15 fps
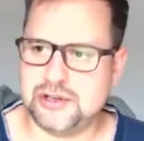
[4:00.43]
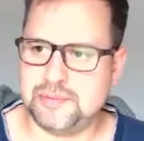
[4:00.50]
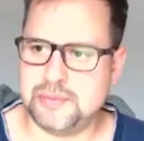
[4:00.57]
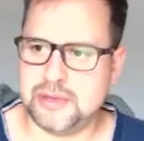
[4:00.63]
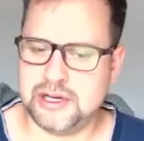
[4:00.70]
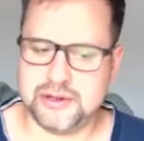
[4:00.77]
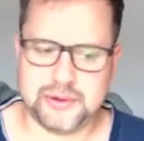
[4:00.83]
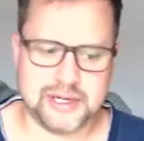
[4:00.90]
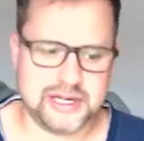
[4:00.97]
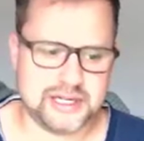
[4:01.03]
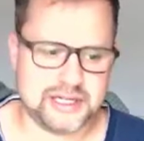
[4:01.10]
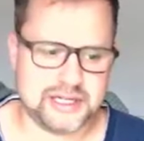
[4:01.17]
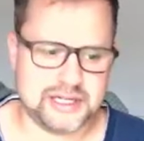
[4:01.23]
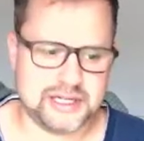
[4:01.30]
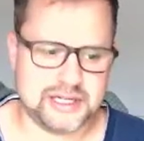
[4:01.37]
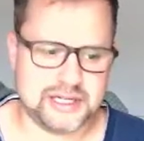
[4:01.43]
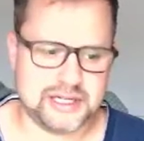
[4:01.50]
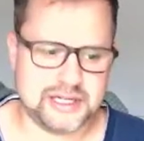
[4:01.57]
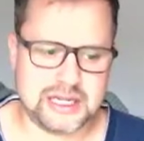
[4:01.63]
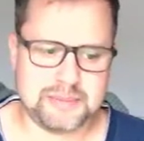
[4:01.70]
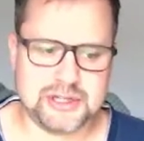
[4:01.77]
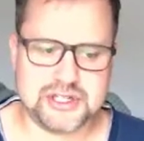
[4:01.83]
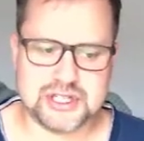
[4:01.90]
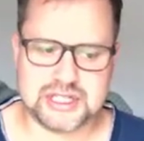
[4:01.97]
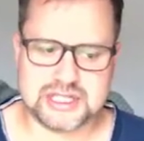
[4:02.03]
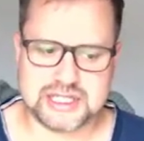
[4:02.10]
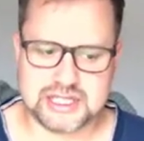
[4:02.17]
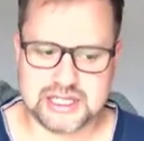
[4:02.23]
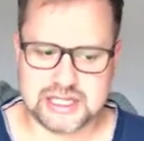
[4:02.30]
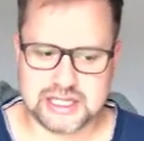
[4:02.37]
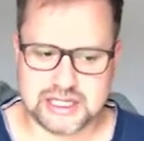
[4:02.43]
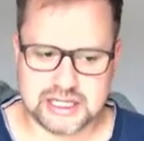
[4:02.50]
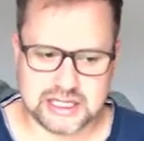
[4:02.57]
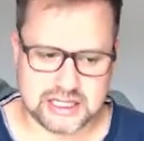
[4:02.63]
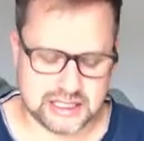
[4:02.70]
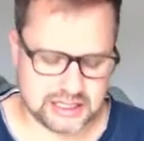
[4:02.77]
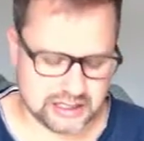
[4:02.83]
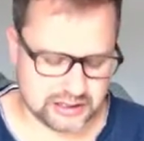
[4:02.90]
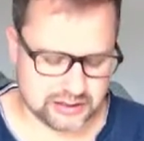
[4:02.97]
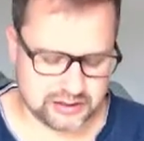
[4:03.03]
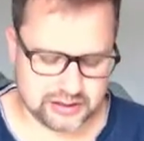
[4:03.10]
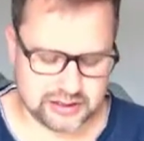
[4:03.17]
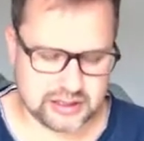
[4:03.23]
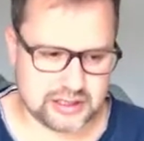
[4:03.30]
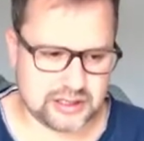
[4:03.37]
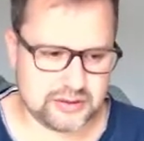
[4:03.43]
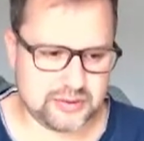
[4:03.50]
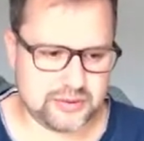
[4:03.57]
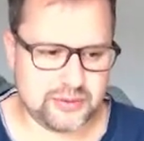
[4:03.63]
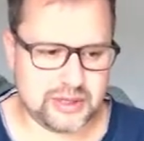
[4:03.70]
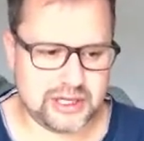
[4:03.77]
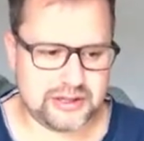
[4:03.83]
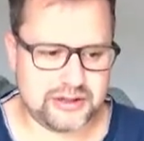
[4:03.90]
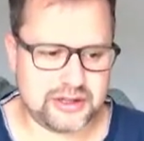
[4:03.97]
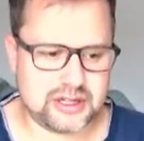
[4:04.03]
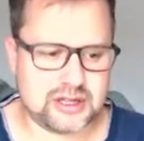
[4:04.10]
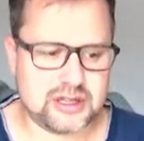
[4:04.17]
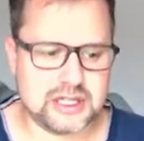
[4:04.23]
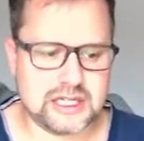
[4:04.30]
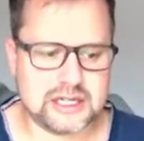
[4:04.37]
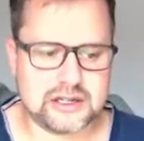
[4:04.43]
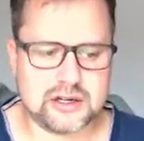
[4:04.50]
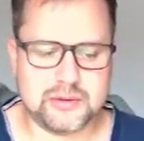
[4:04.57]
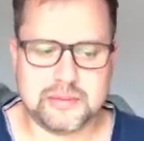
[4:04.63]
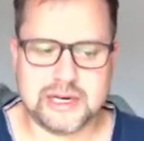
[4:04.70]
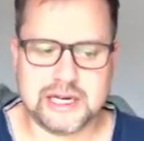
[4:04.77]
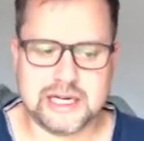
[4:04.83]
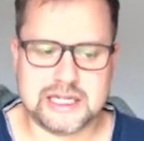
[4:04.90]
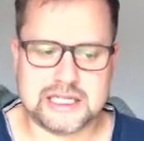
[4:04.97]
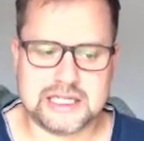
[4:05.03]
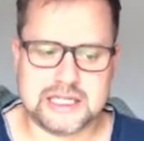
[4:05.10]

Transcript: by the way. So let me just run the clear command.